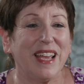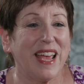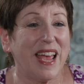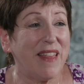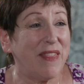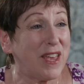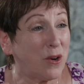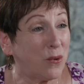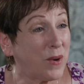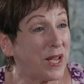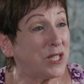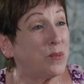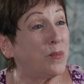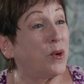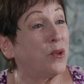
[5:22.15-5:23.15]
And they
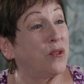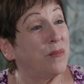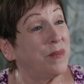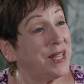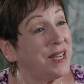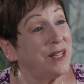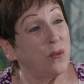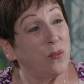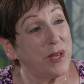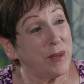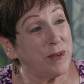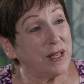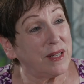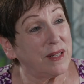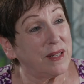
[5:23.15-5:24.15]
arrest both men and
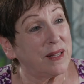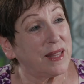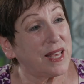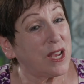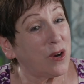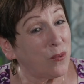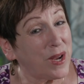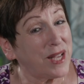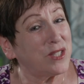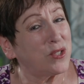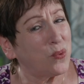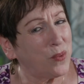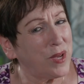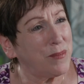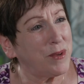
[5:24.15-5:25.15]
women. They mm-hmm.
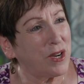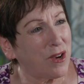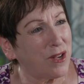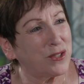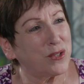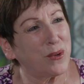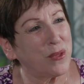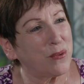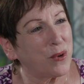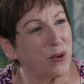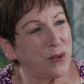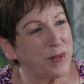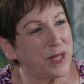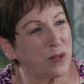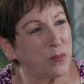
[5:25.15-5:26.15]
arrest women also and throw
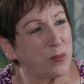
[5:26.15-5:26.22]
them into